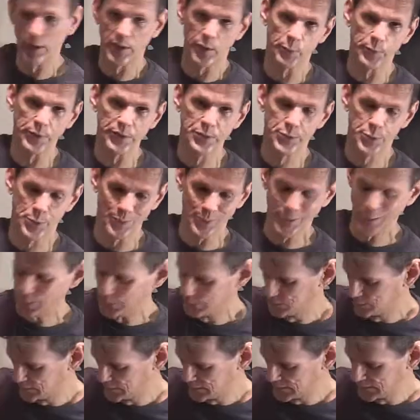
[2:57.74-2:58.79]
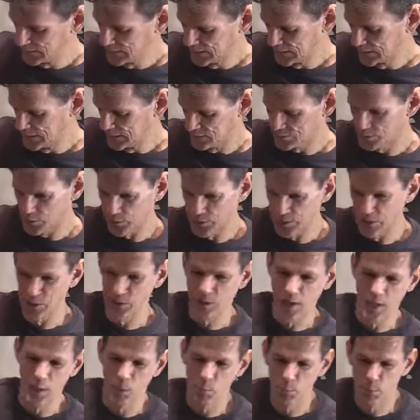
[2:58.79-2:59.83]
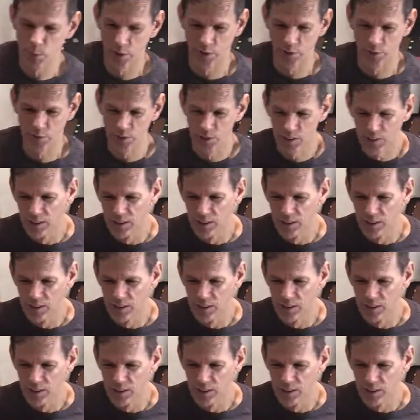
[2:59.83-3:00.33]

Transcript: to re-drill for this kind of bridge.